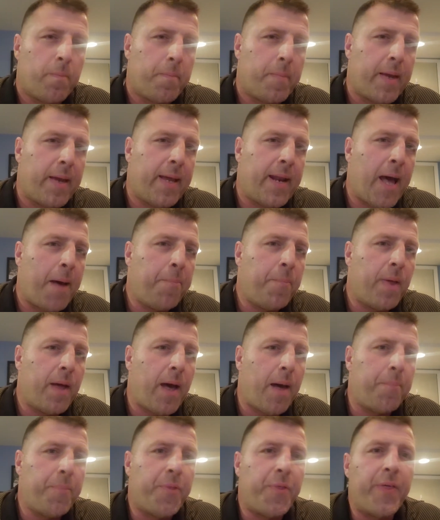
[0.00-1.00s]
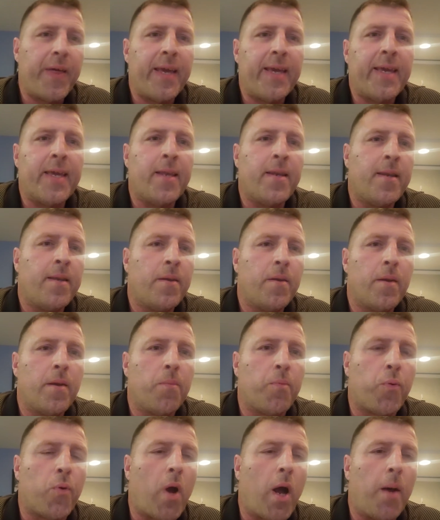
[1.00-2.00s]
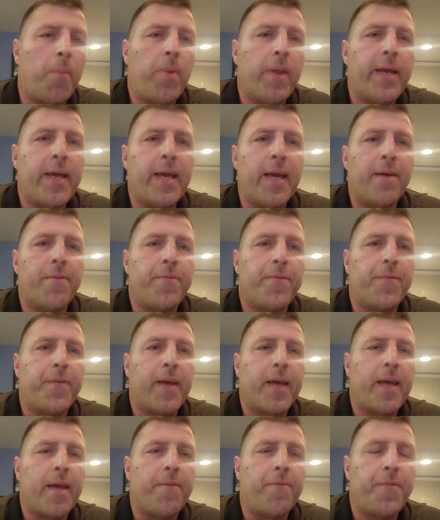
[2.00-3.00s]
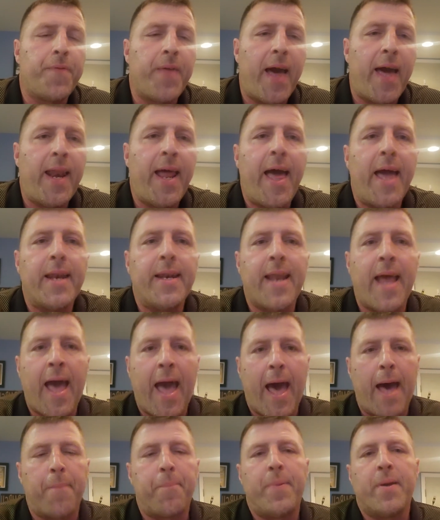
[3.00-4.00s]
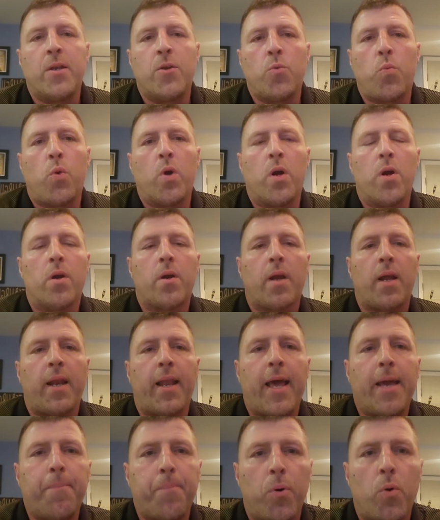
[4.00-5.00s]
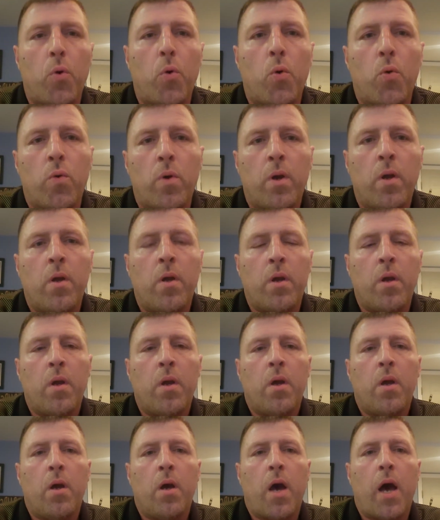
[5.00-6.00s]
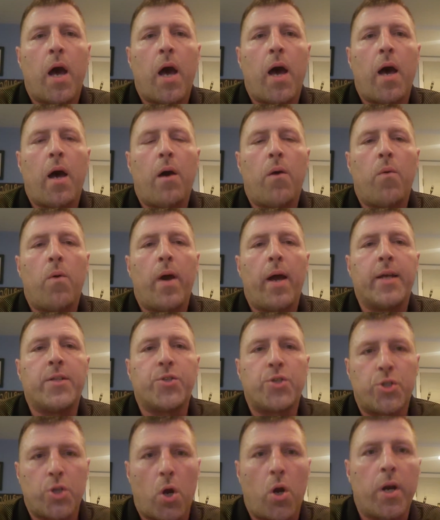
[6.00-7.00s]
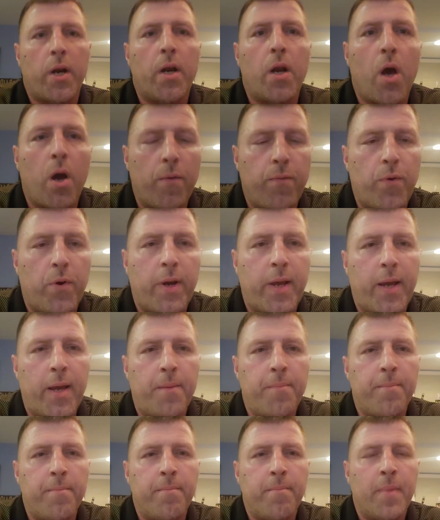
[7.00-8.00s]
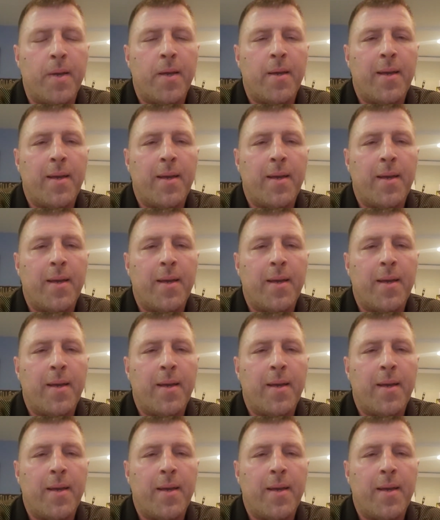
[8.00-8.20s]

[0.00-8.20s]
And I'm thinking probably if that hadn't happened where Claypool had started over him,